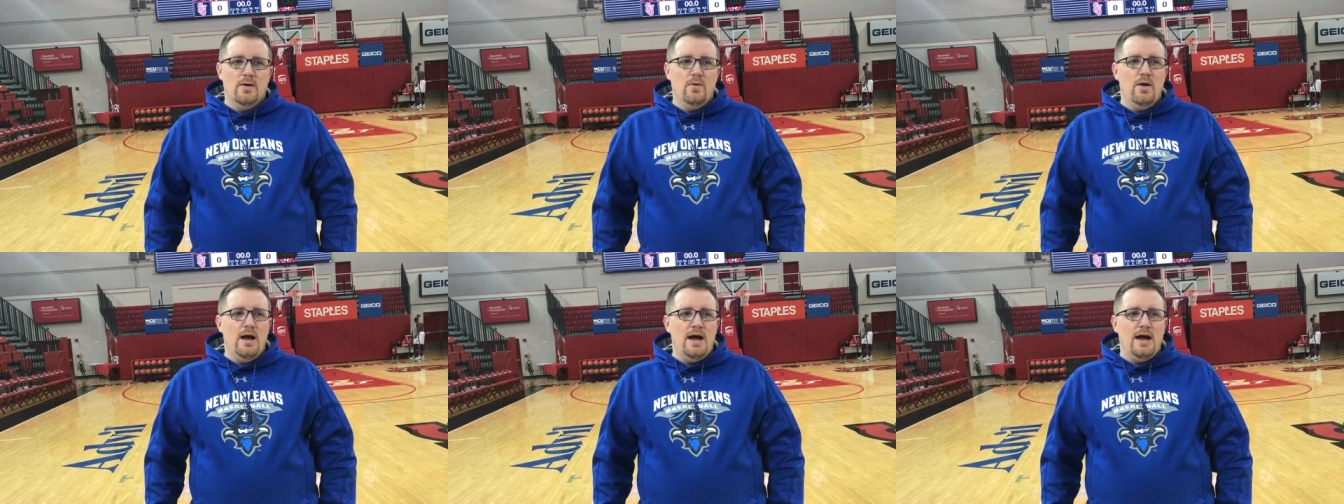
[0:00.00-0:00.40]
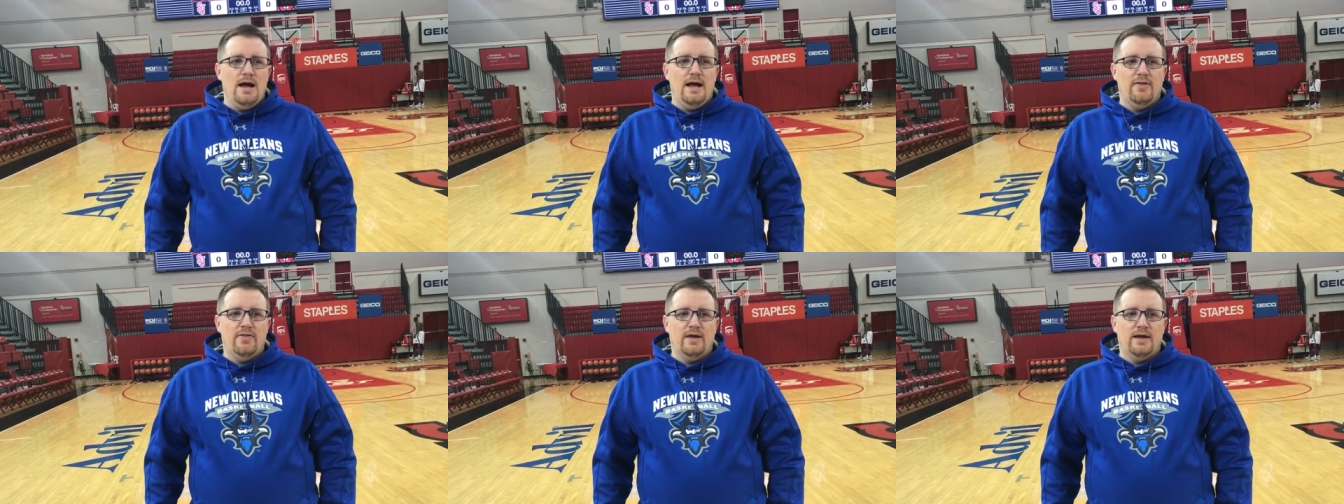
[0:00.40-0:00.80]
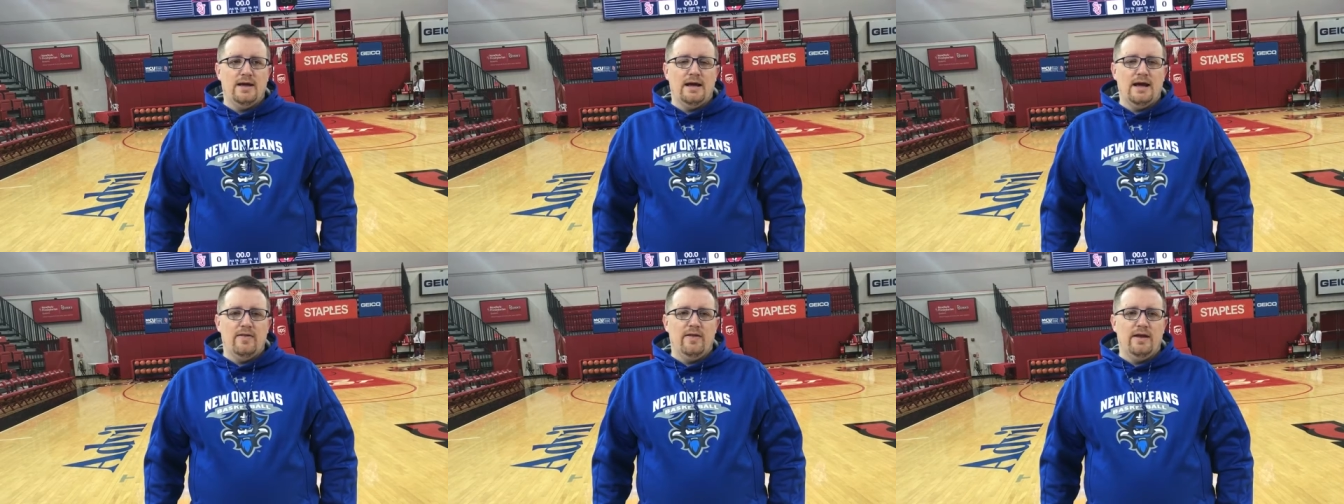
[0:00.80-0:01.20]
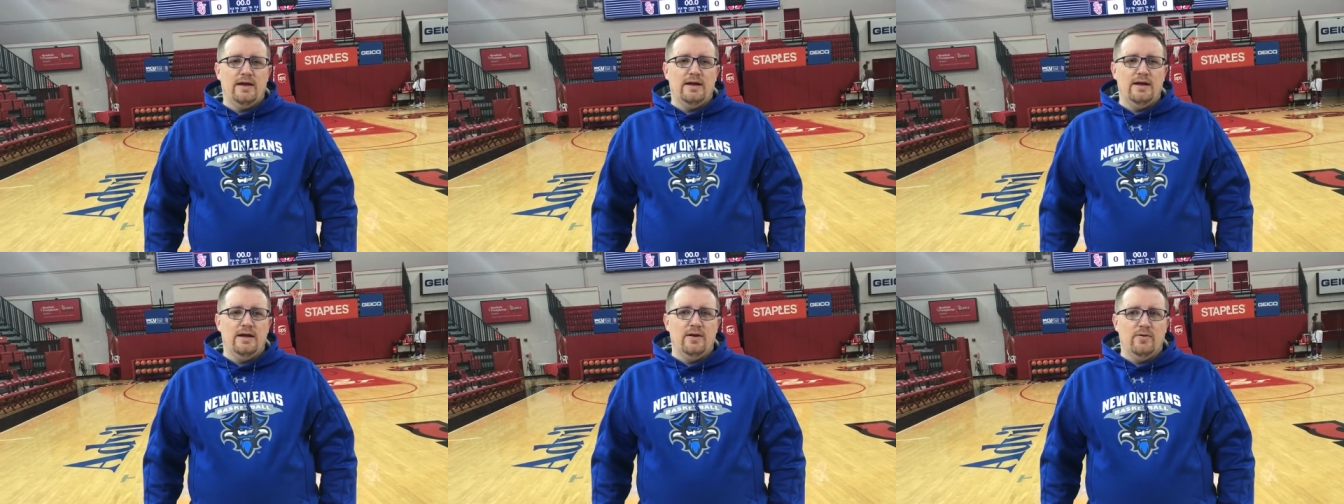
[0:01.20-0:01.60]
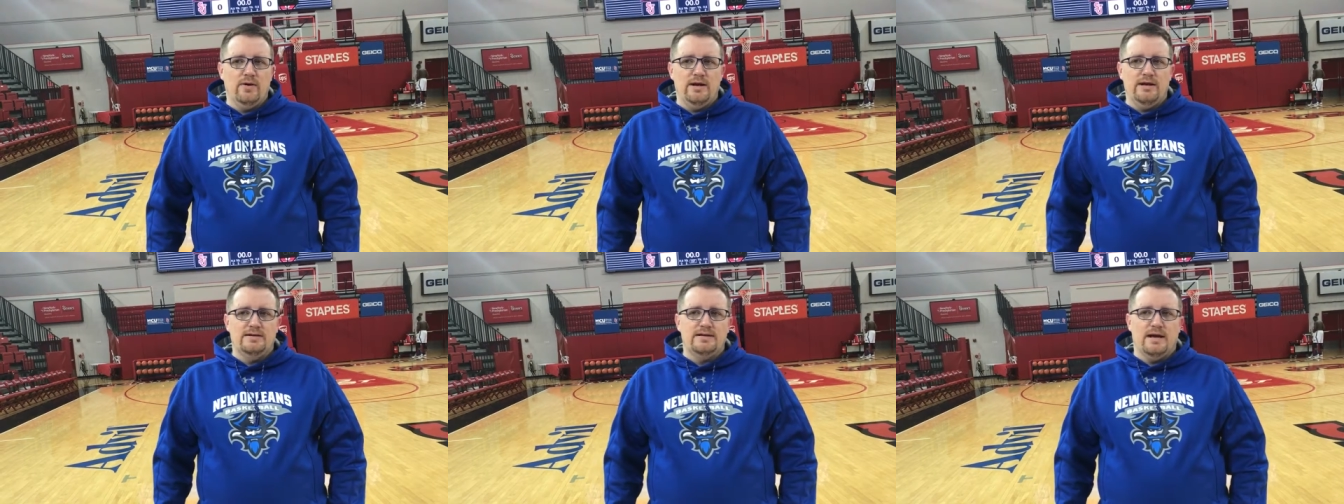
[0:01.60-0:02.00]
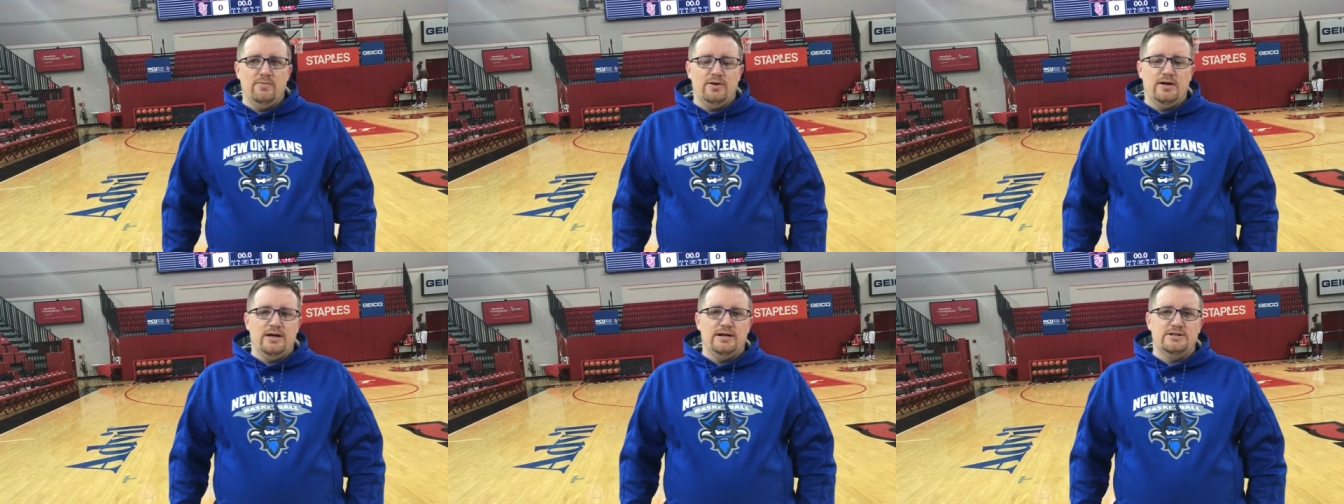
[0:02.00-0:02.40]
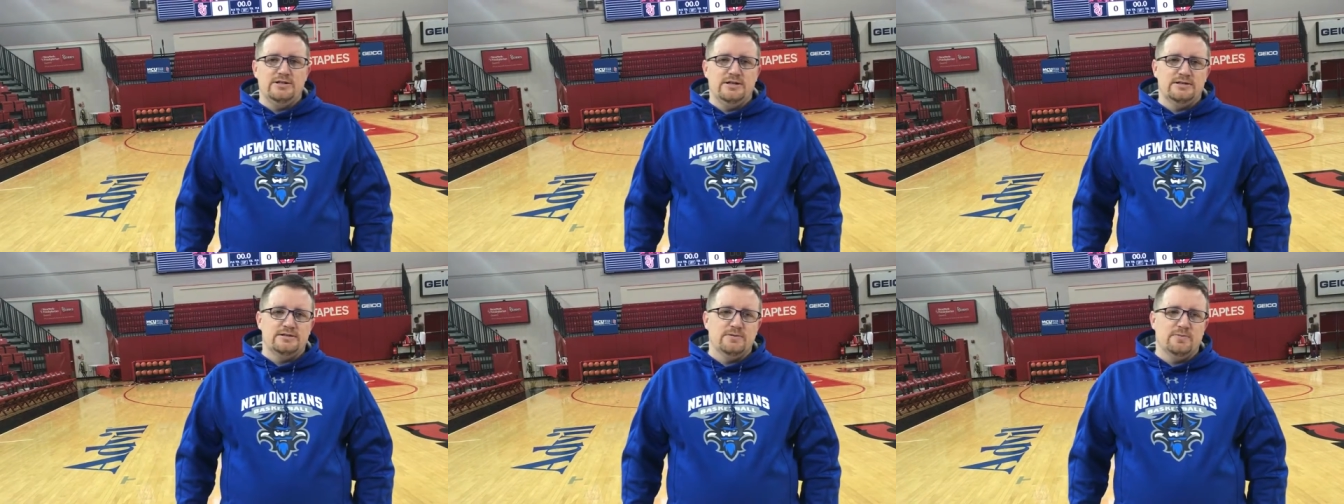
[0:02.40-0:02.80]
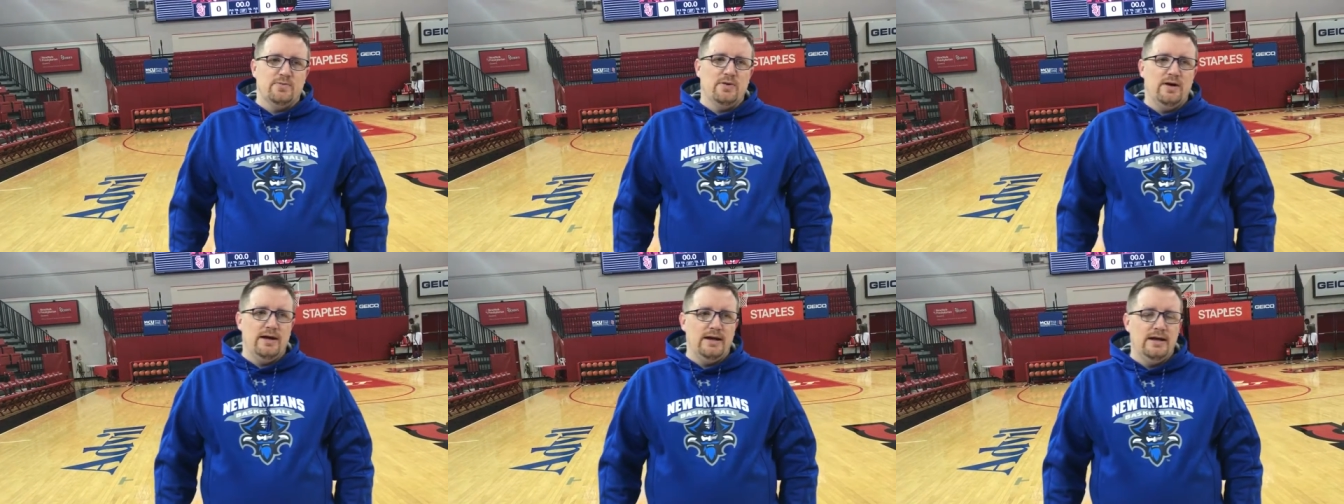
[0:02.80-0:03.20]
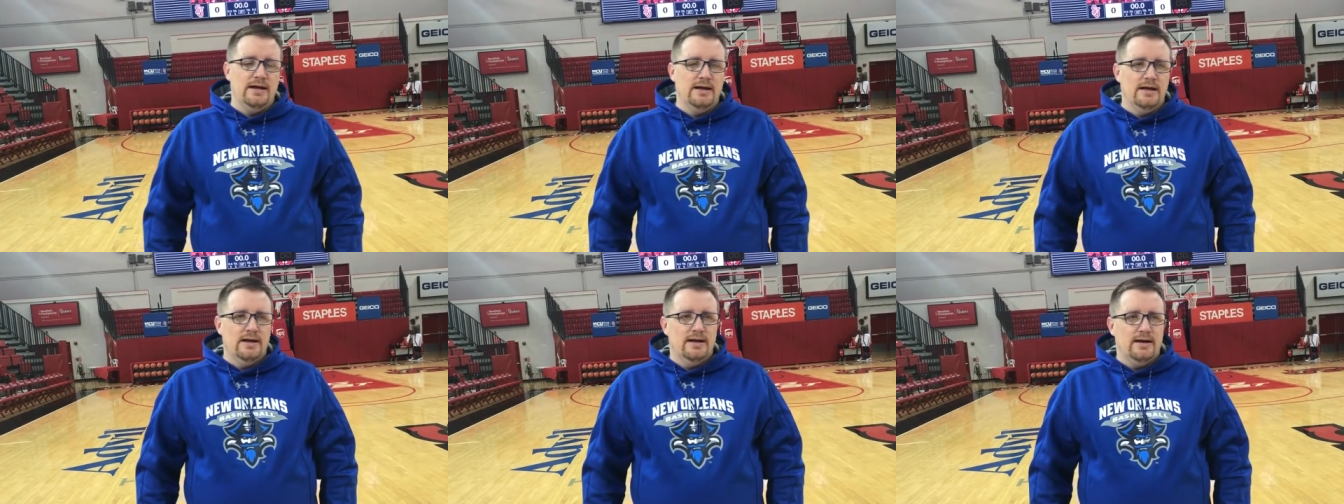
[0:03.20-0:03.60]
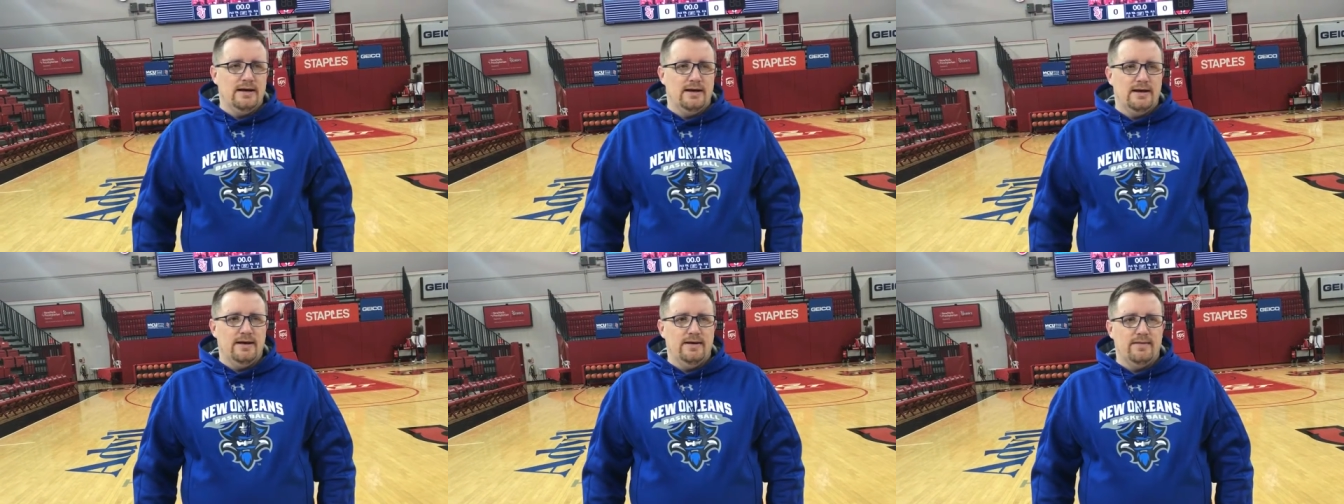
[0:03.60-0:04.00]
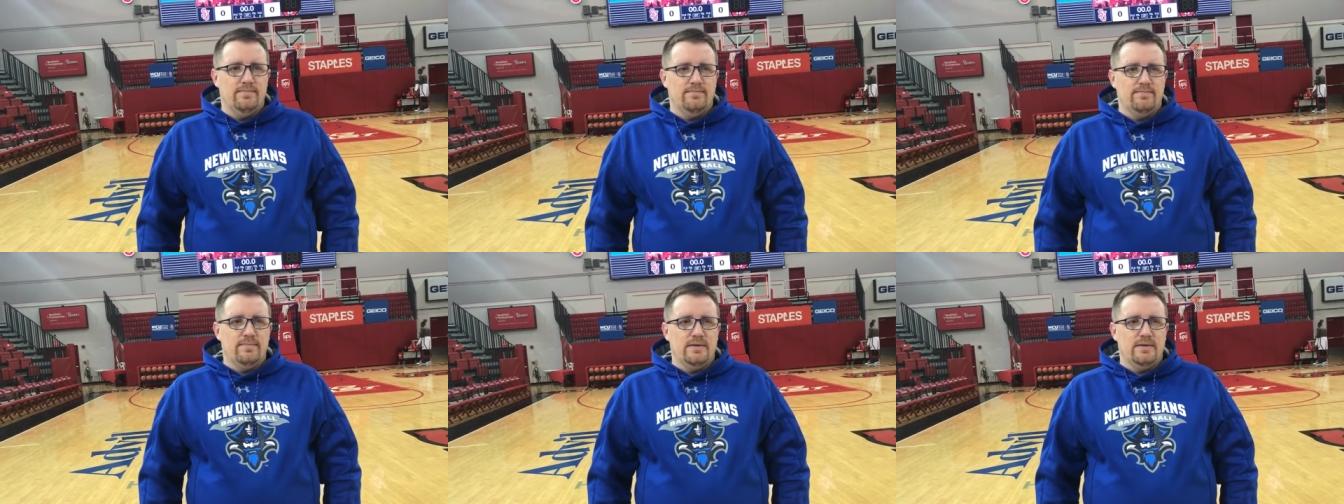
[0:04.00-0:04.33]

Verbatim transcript: Well, I think I think you know anytime you get a chance to play um,